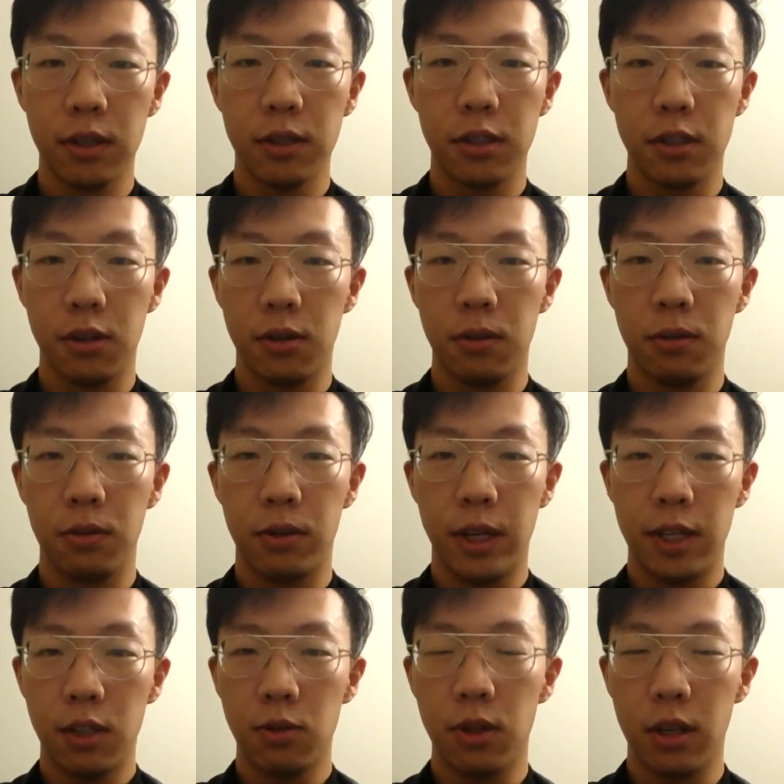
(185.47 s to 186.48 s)
So
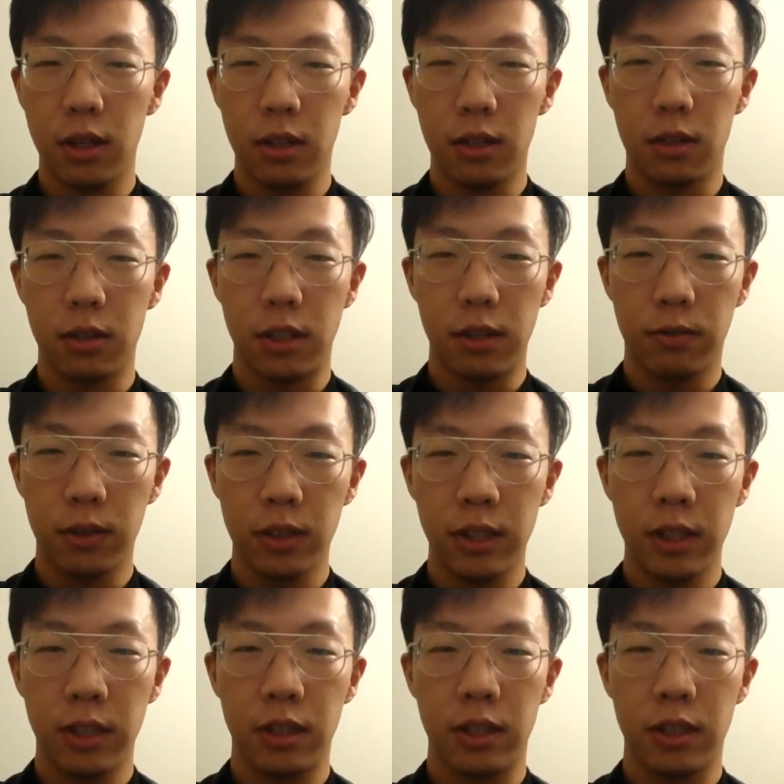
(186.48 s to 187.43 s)
they do it a little differently.